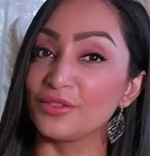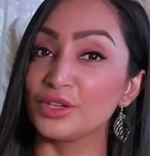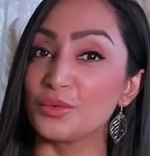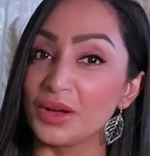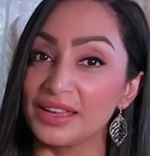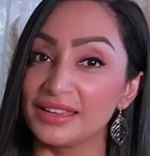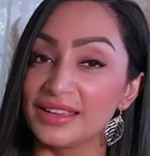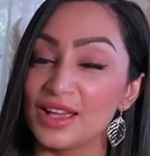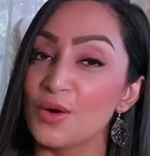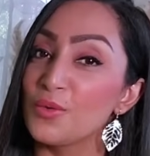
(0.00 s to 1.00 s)
everyone.
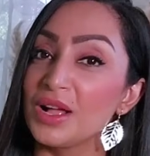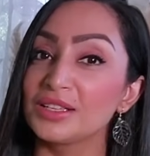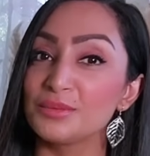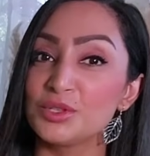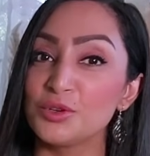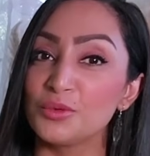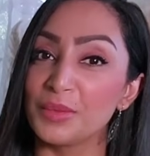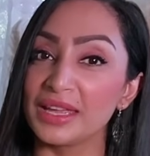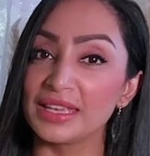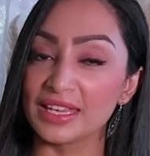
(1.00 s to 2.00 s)
Welcome to
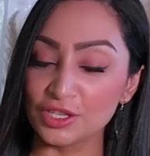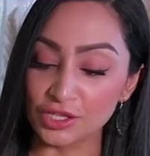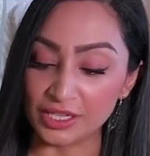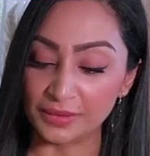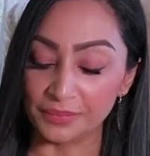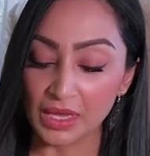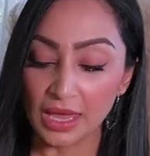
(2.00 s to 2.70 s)
my kitchen.